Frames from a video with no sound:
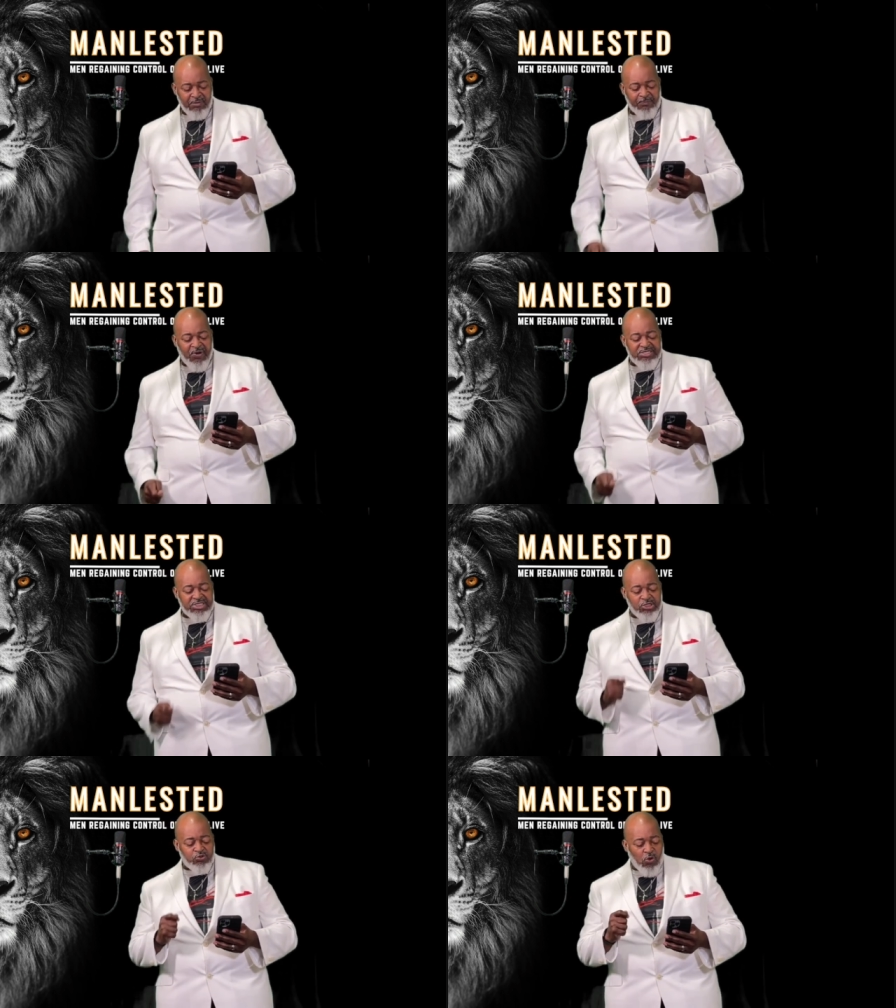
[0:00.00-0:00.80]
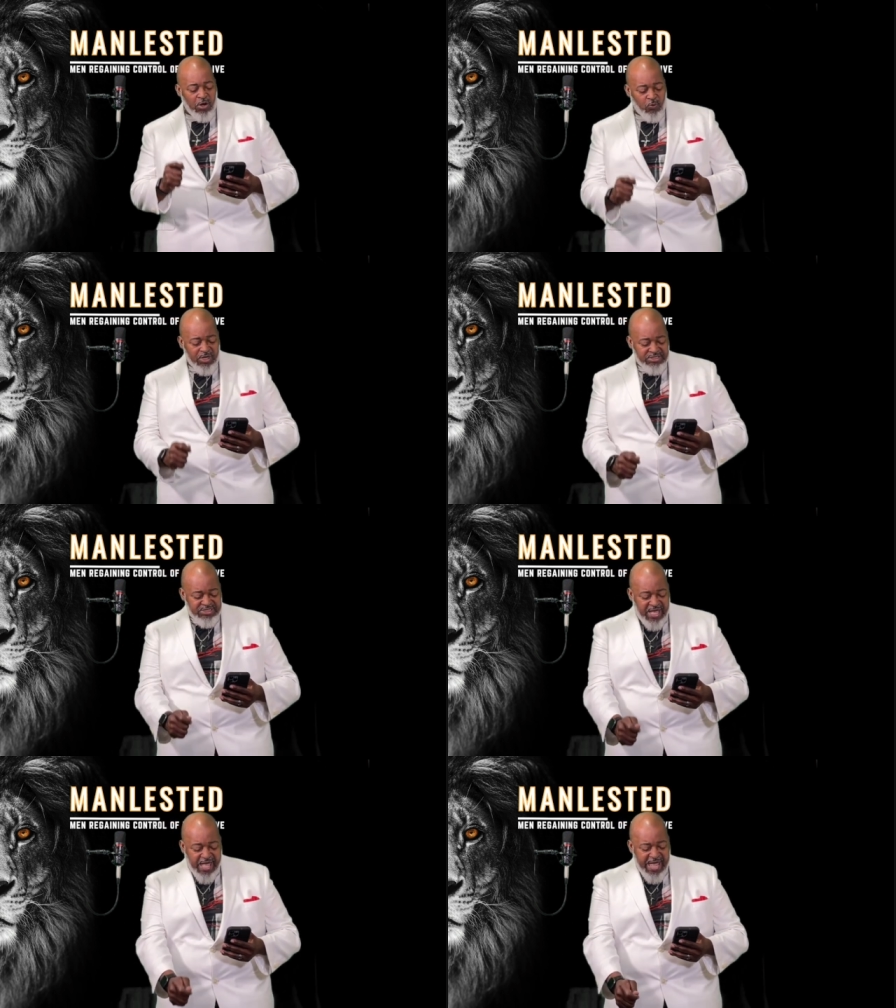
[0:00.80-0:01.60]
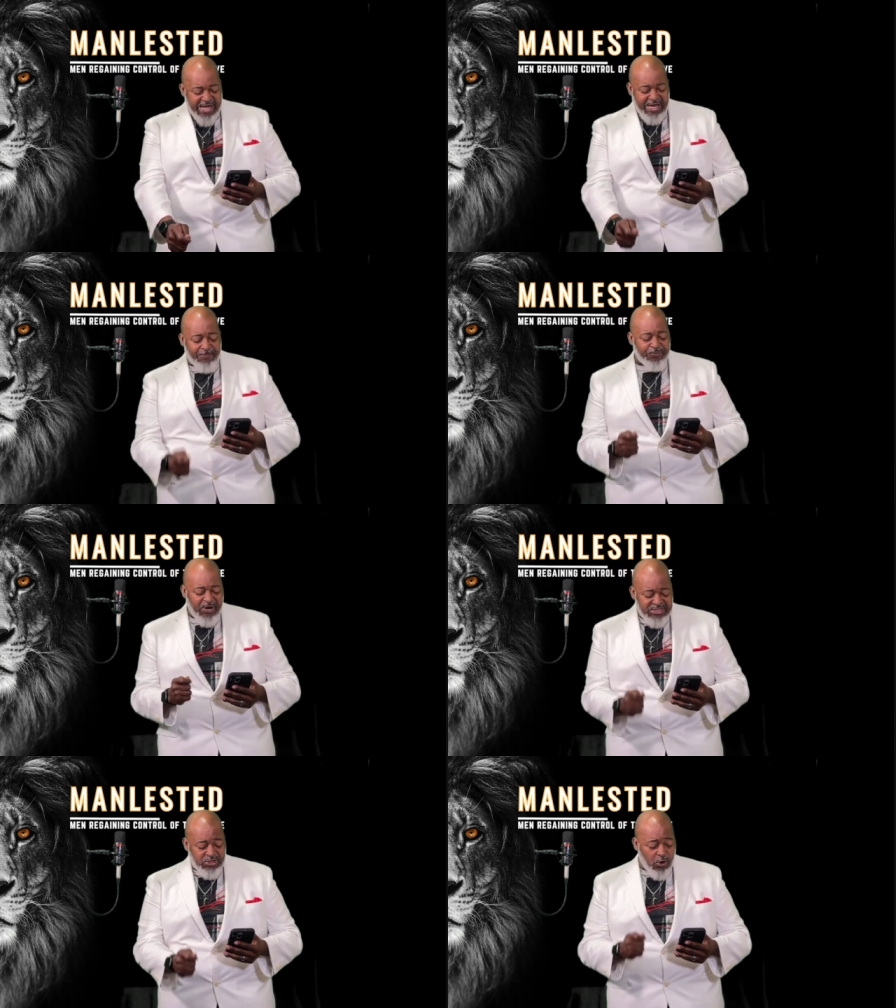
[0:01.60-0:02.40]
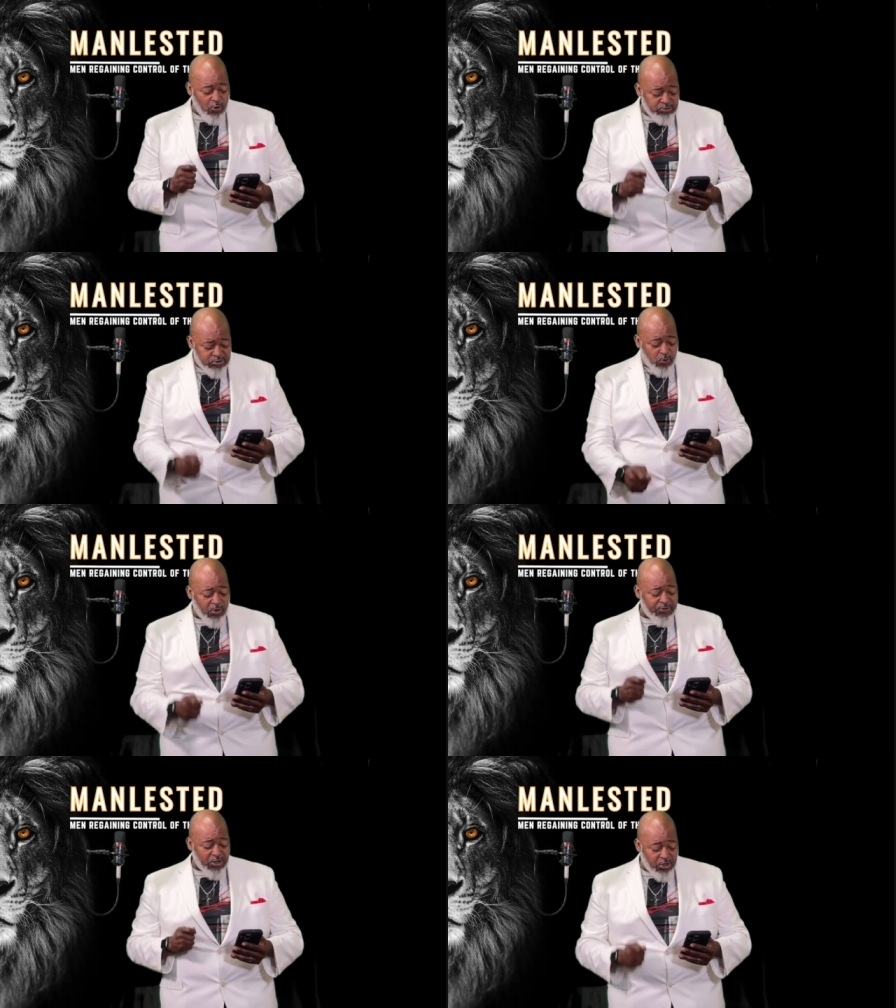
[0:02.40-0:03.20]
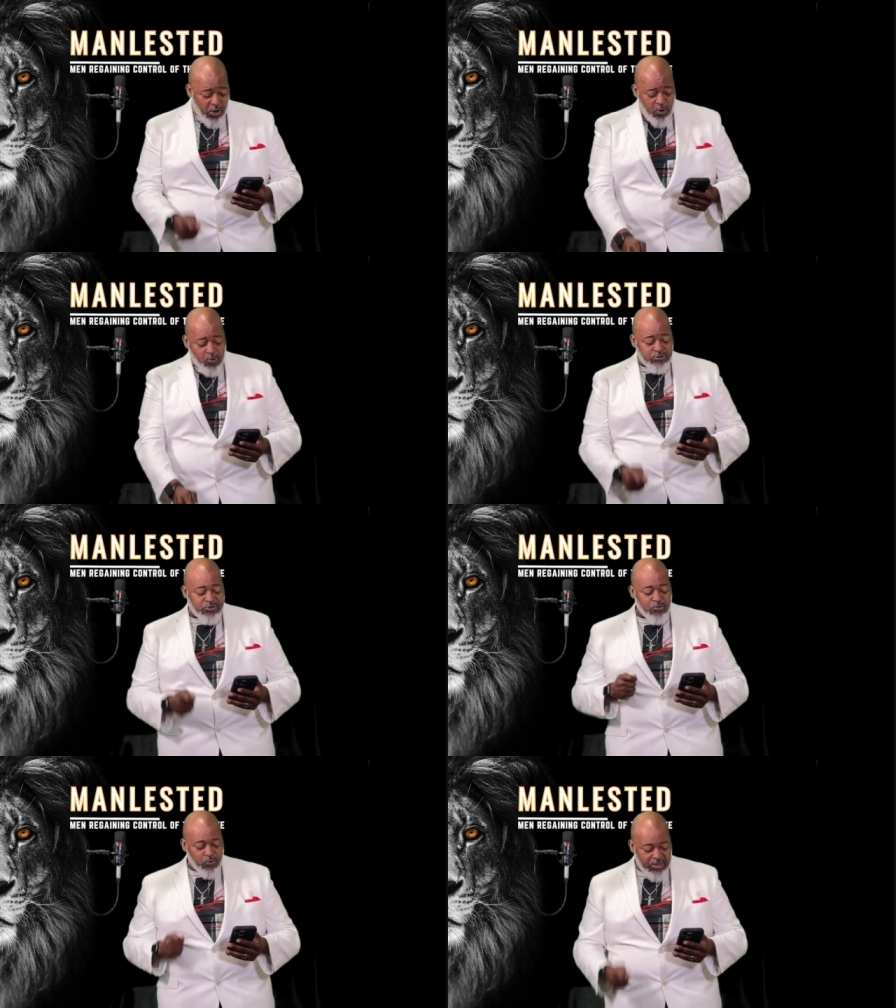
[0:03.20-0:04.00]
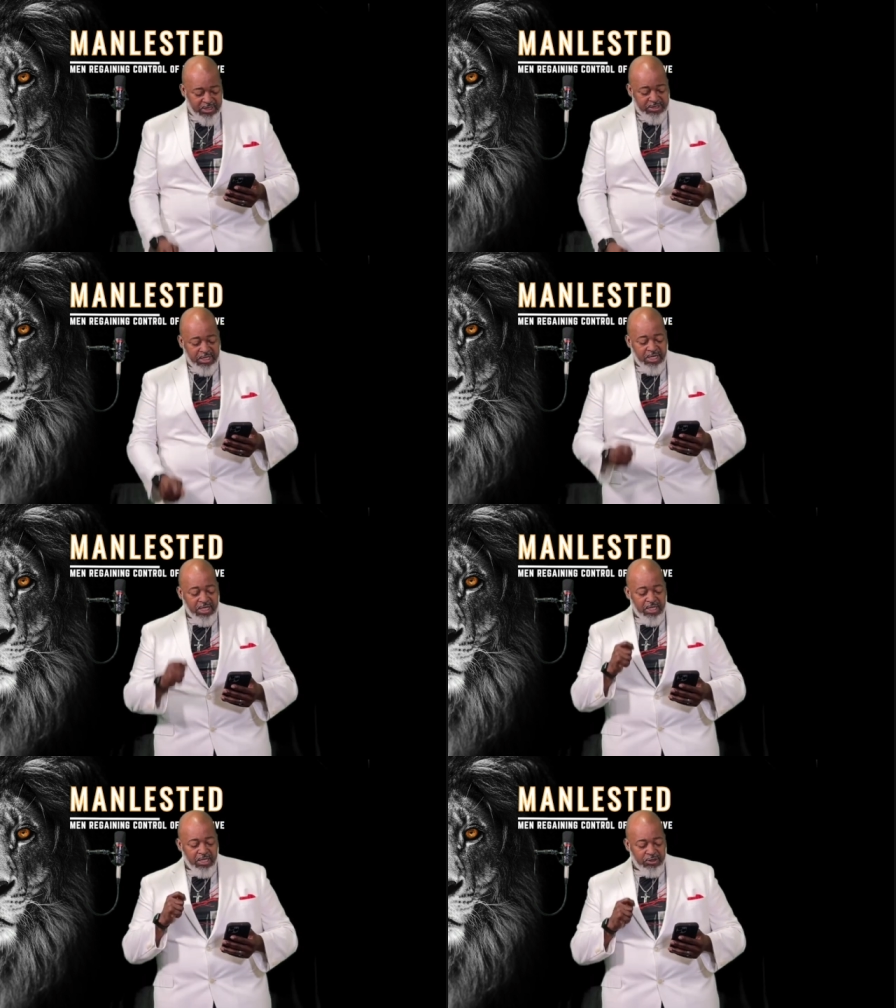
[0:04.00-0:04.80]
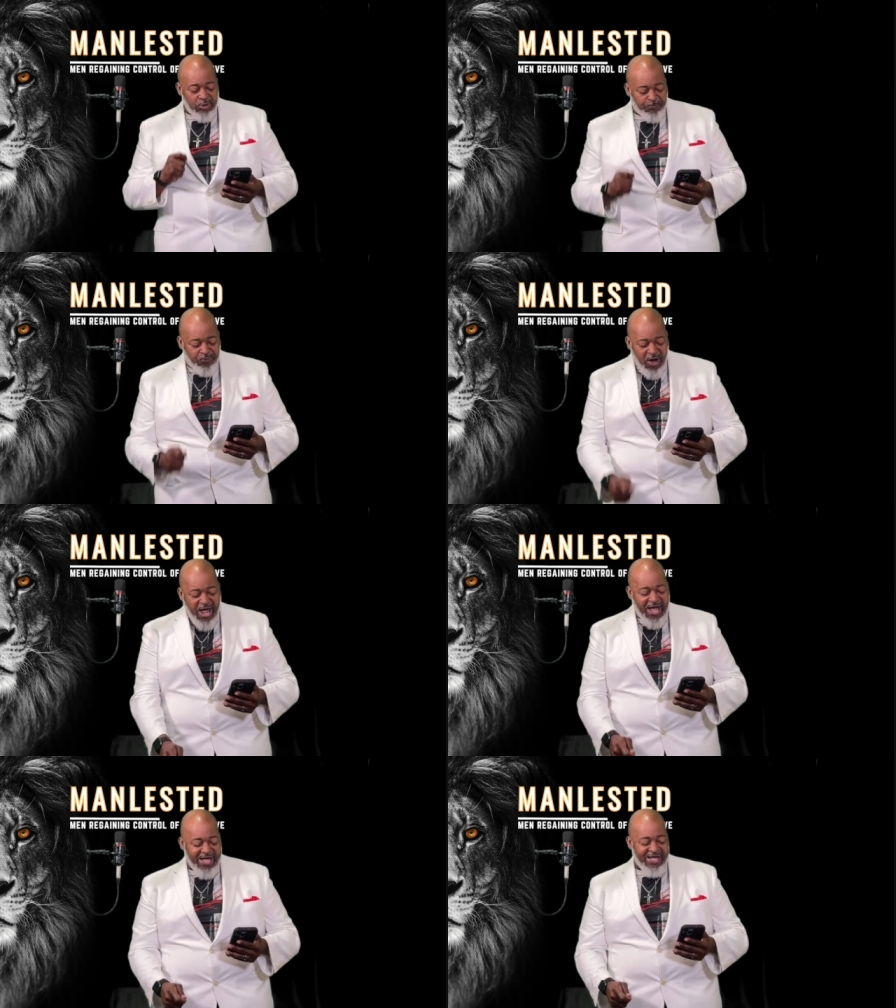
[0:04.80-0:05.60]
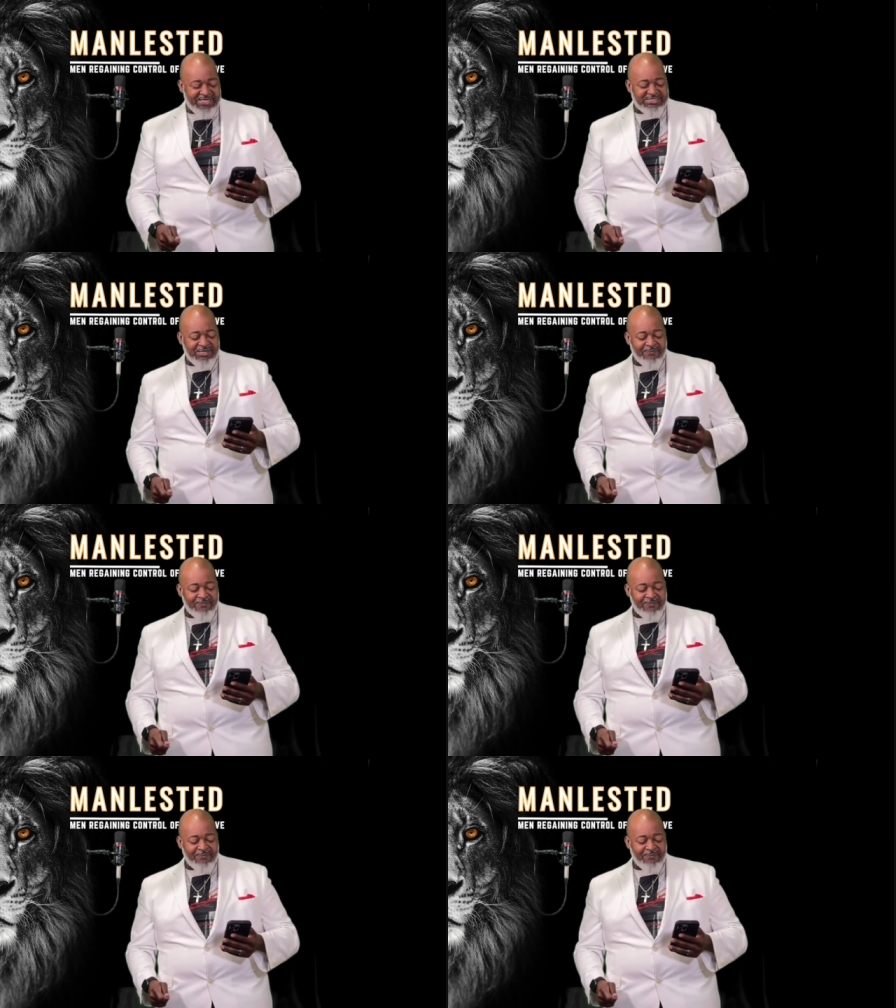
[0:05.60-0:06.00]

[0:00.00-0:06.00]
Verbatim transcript: pressing toward what is ahead. I press on toward the goal to win the prize.